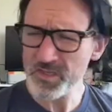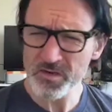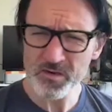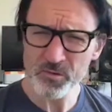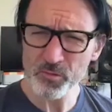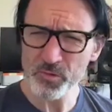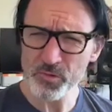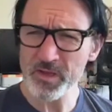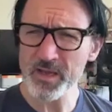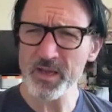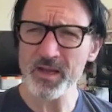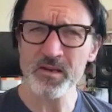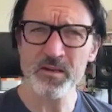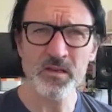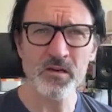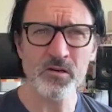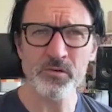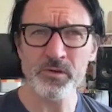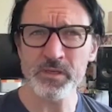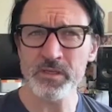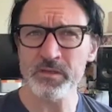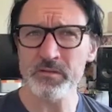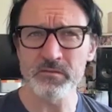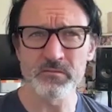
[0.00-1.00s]

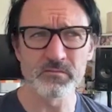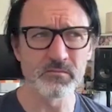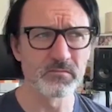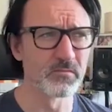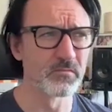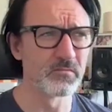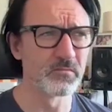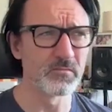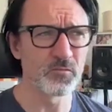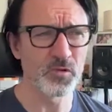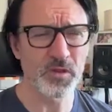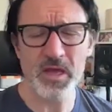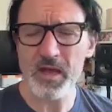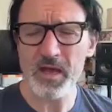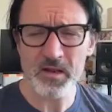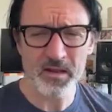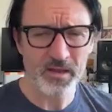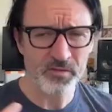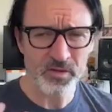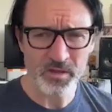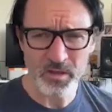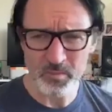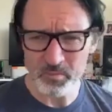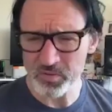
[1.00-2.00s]
without
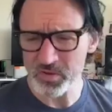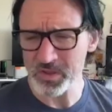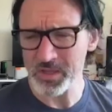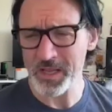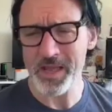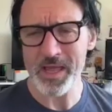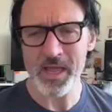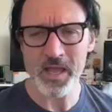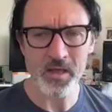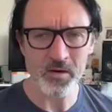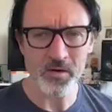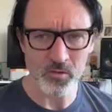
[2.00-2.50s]
having a plan